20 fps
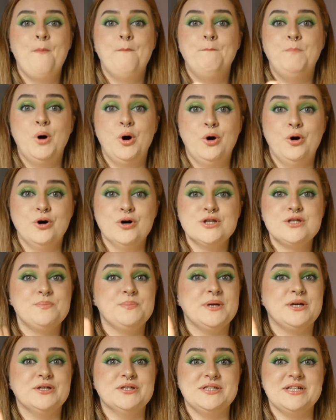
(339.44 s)
pause,
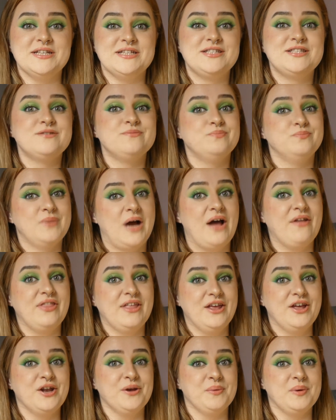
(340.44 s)
because this, I
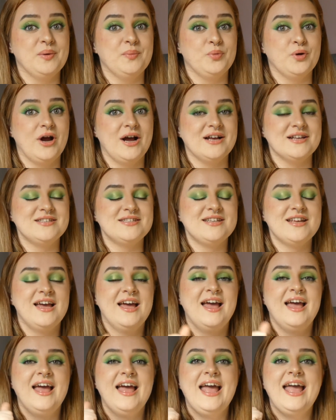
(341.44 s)
think you're going to be impressed,
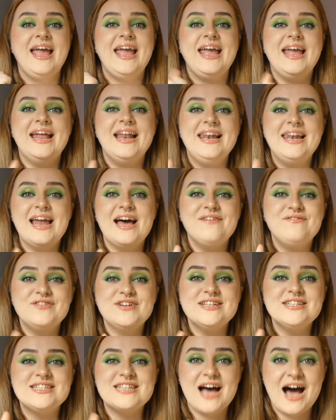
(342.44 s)

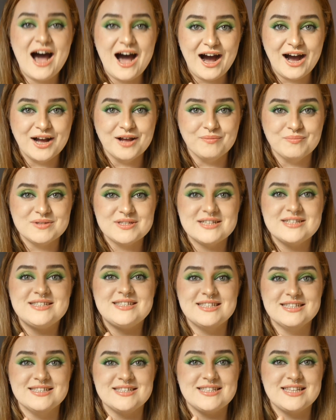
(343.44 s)
11 times
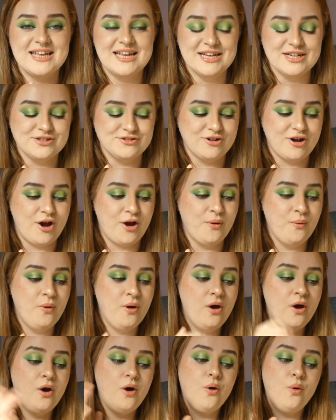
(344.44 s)
since the intro,
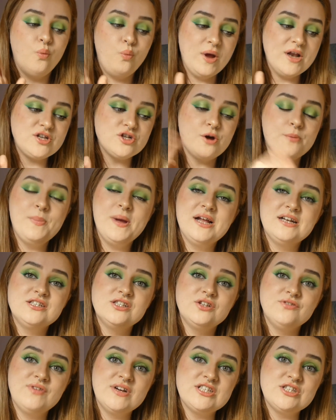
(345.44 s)
which compared to
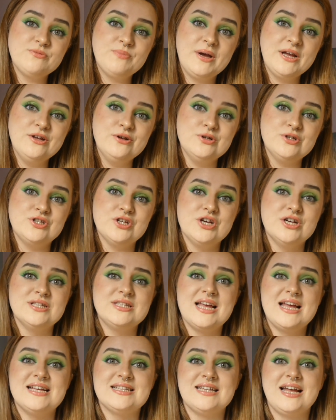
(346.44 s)
the rest of my uses
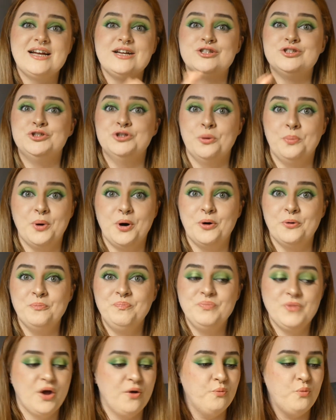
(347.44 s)
is like double
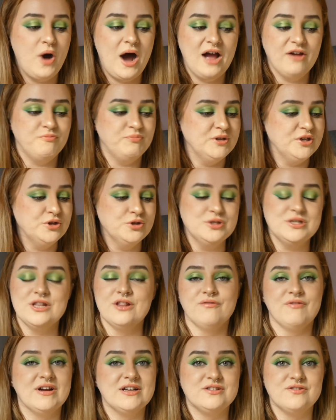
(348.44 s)
what I've been using
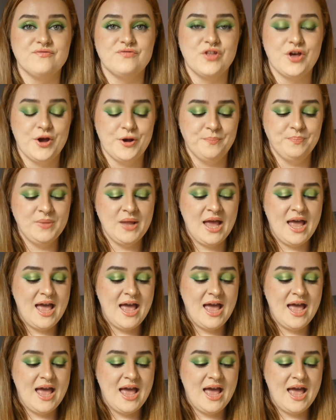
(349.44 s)
the rest of them.